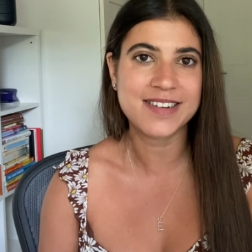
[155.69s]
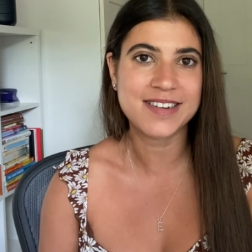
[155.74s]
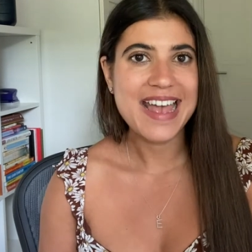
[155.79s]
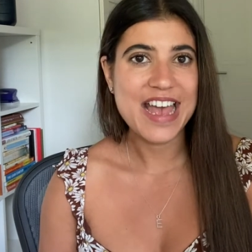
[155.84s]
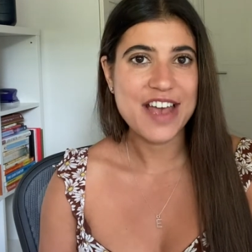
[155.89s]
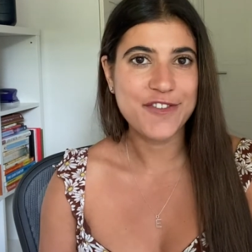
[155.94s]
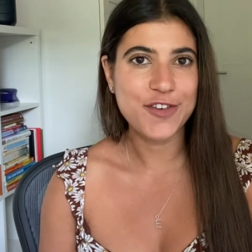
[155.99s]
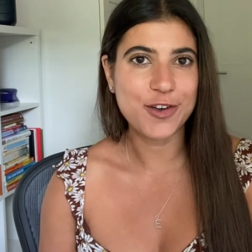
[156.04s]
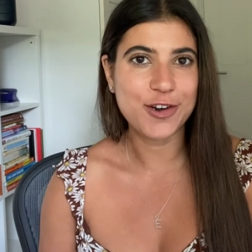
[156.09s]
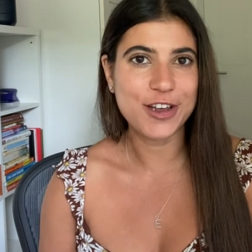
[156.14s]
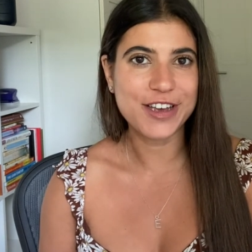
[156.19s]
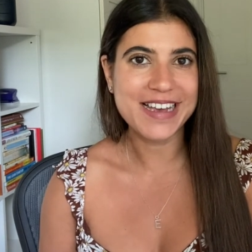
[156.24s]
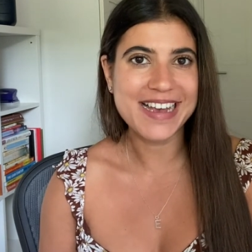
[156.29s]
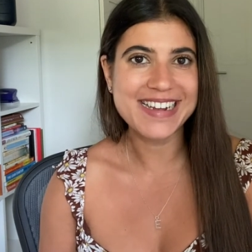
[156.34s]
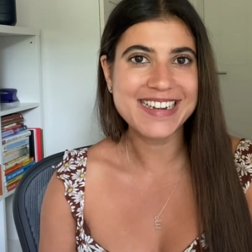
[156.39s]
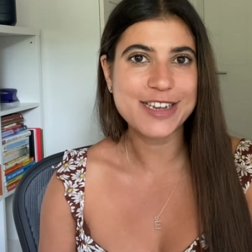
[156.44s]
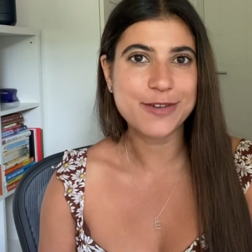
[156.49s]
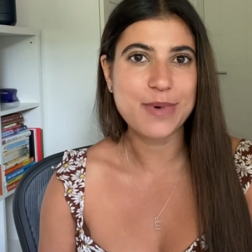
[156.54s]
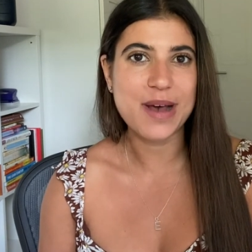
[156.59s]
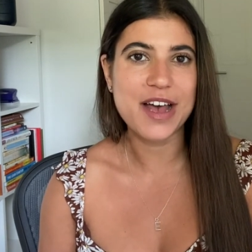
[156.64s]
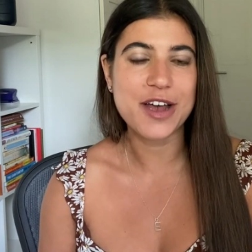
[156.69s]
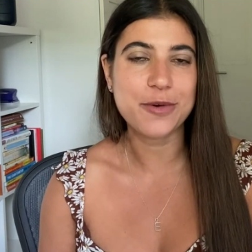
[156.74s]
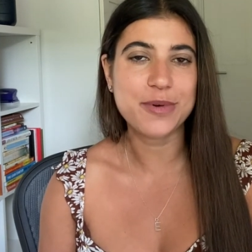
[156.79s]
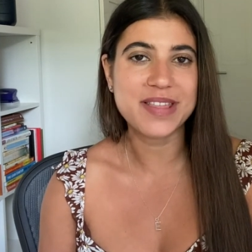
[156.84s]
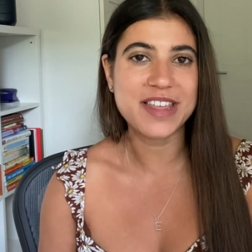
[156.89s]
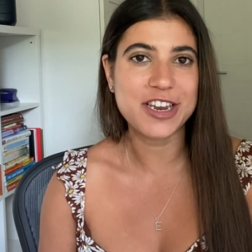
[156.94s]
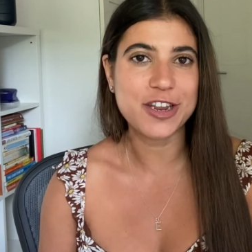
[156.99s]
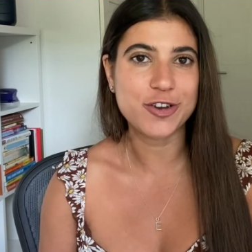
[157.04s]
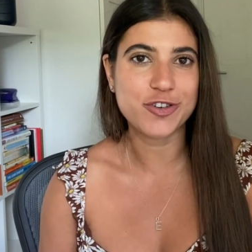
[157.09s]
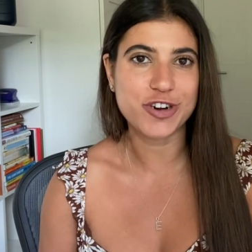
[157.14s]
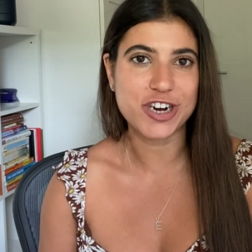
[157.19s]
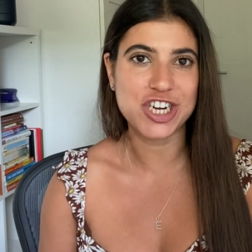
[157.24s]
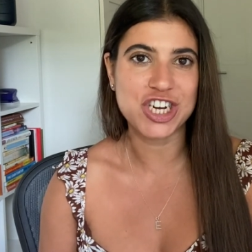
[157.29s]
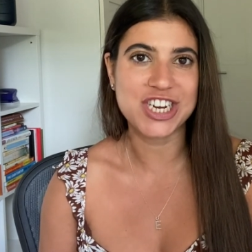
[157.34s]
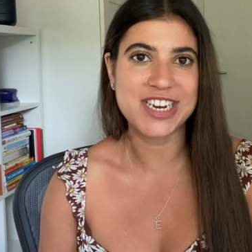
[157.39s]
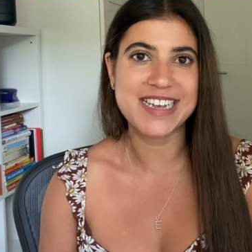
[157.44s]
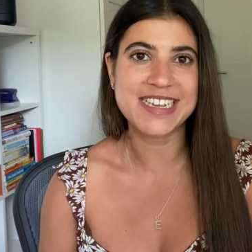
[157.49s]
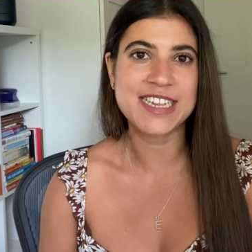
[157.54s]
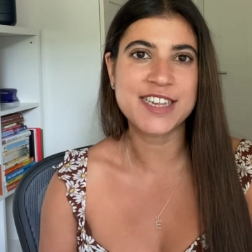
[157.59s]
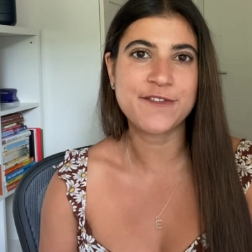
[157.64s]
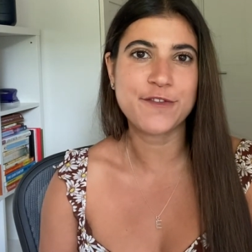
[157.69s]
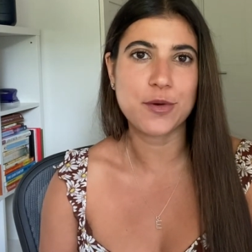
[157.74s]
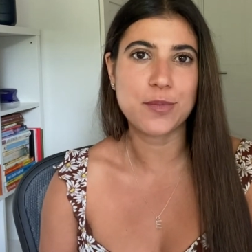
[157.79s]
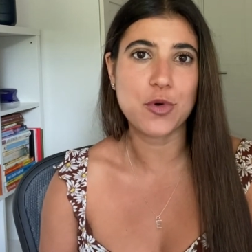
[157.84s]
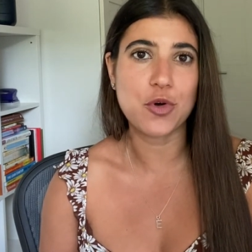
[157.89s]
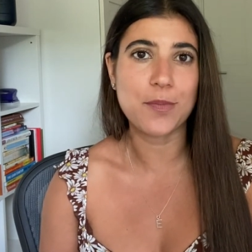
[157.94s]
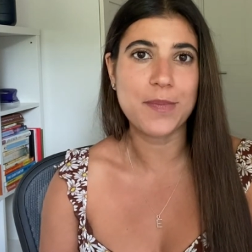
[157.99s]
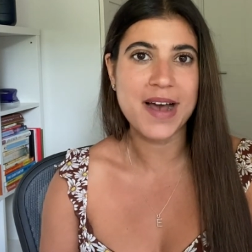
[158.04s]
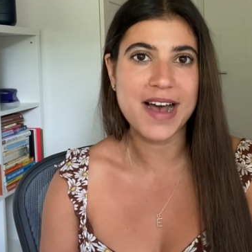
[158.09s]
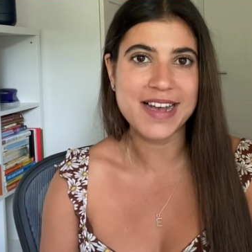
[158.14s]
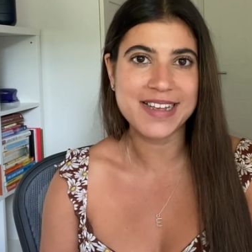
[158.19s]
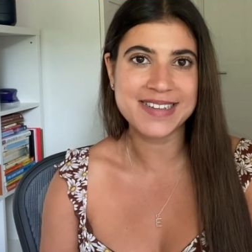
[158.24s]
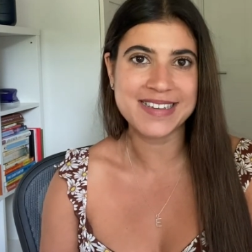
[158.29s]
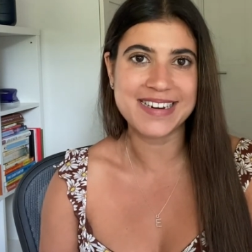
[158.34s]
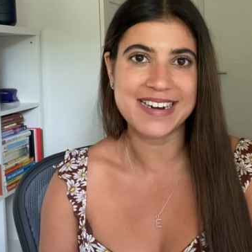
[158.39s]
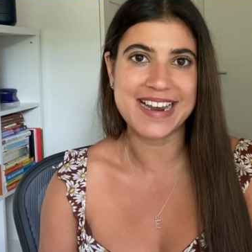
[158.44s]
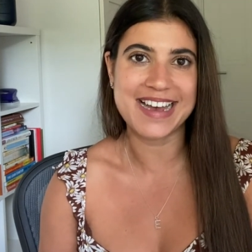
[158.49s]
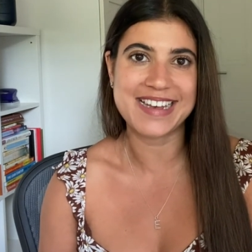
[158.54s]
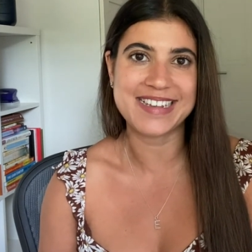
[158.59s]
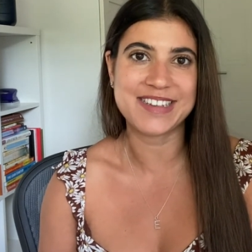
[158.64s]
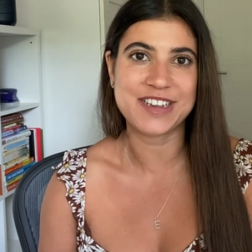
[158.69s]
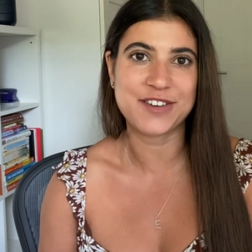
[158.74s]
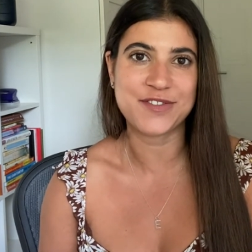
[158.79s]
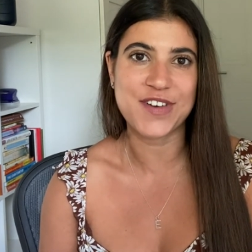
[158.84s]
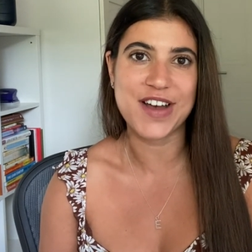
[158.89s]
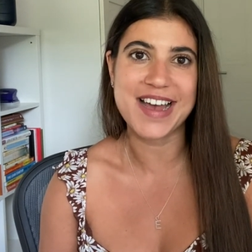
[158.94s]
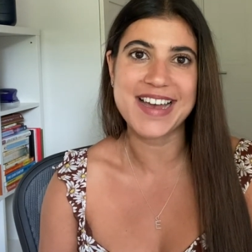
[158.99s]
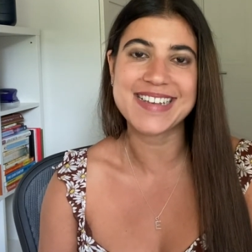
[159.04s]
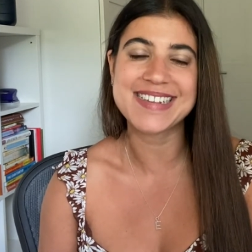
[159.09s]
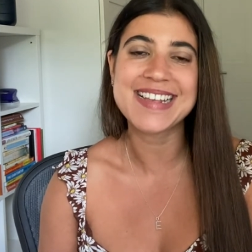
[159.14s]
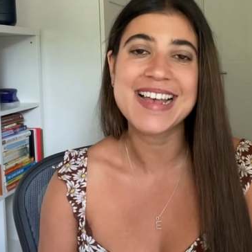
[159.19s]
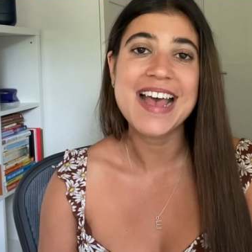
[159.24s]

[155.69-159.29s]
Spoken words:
If you're looking to work with a nutritionist for more personalized advice,